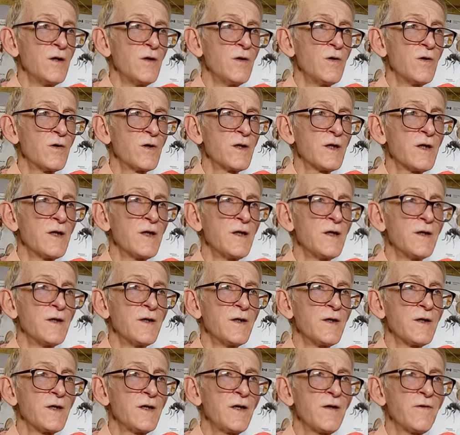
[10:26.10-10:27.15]
Okay,
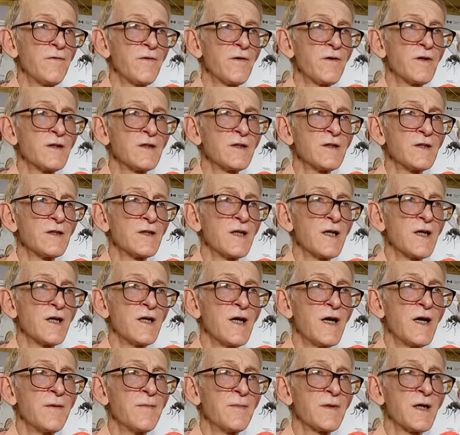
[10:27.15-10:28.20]
here for instance,
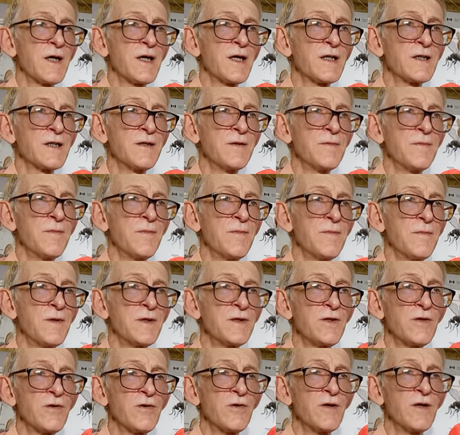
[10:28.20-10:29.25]
I'm collecting
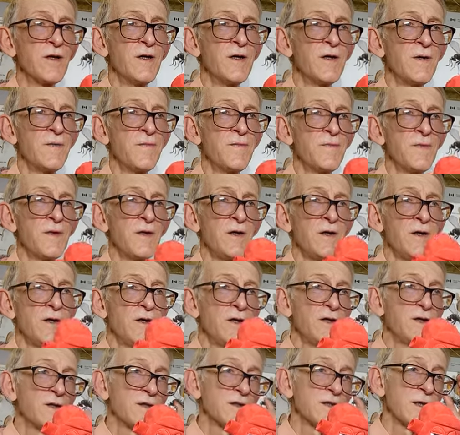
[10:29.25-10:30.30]
material
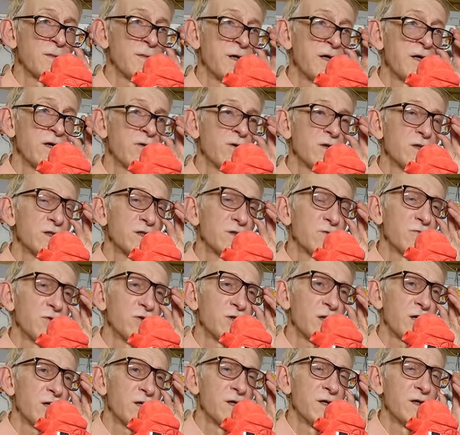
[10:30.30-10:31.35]
in some areas
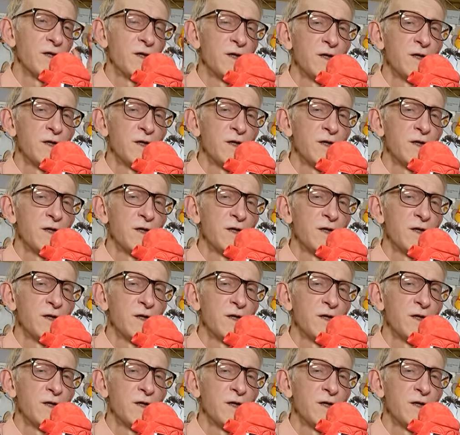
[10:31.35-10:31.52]
which are